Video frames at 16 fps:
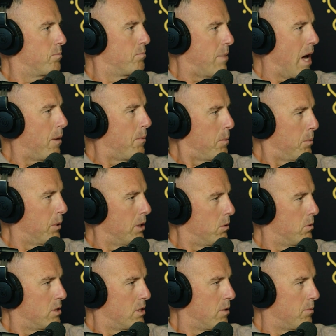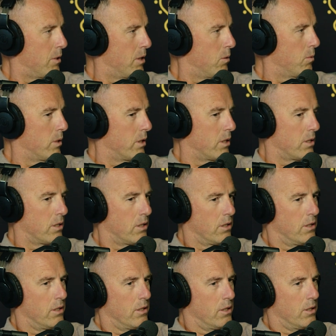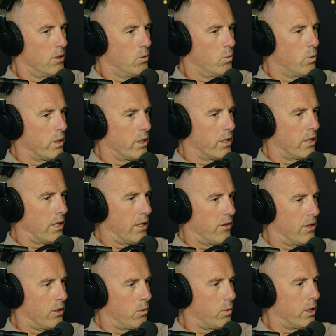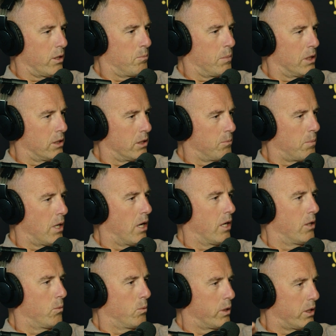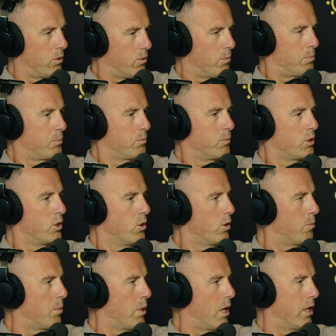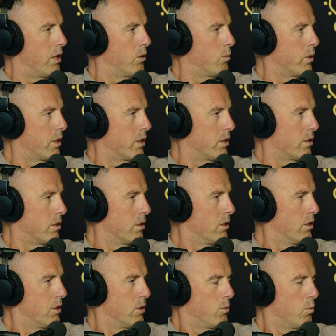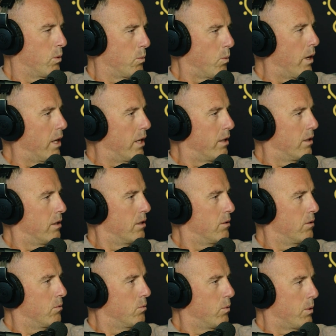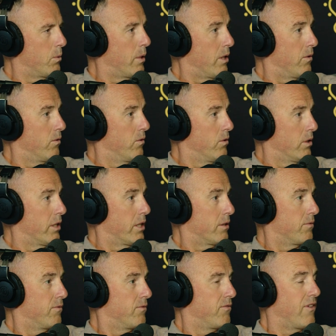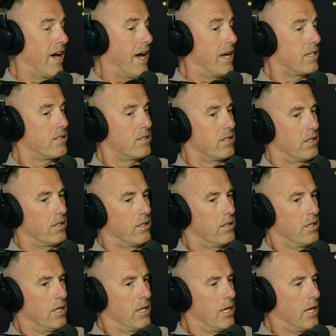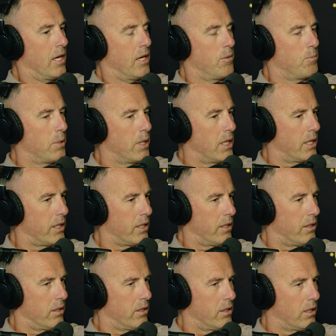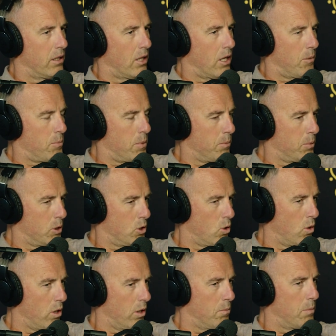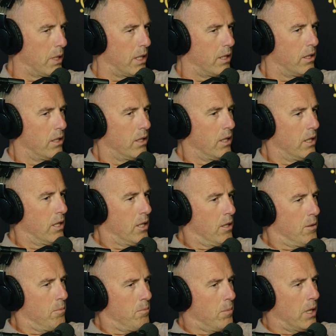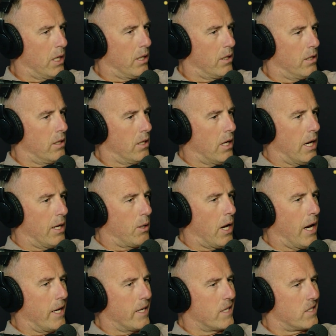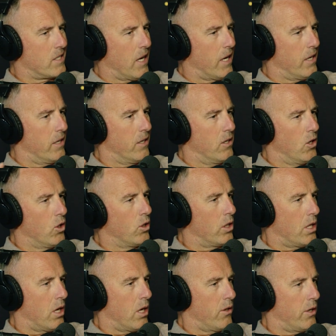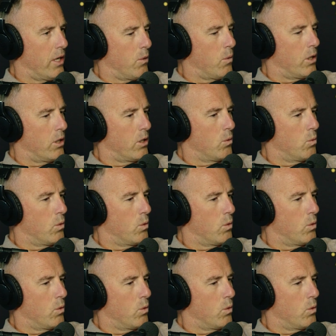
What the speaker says: palpable. It was something that we I think we could build upon and we could recruit upon, and we went really fast and big, and a lot of people joined. But I decided early on that I wanted to